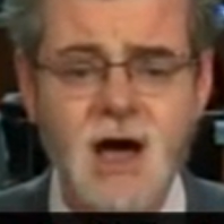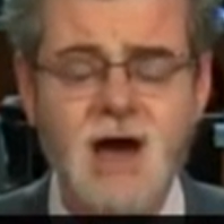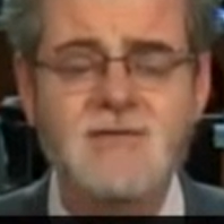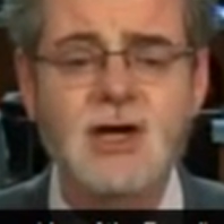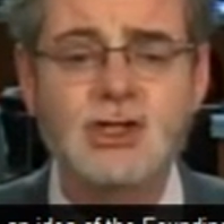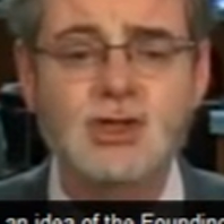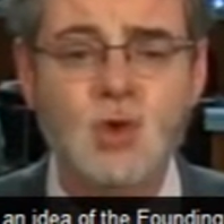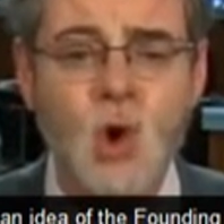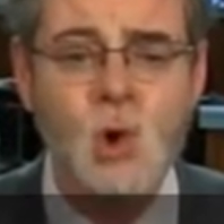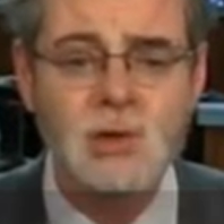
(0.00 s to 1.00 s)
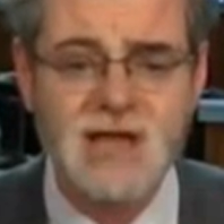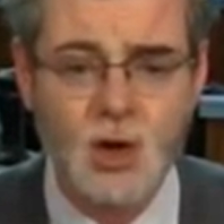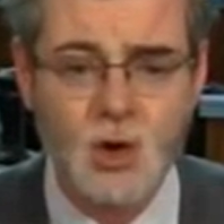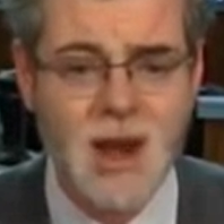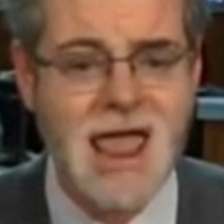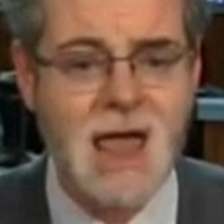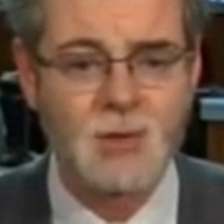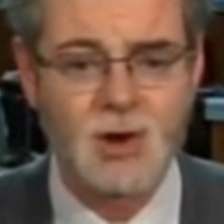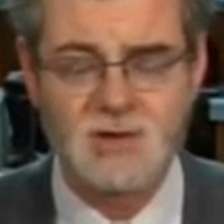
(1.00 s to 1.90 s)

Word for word: of controlling grammar,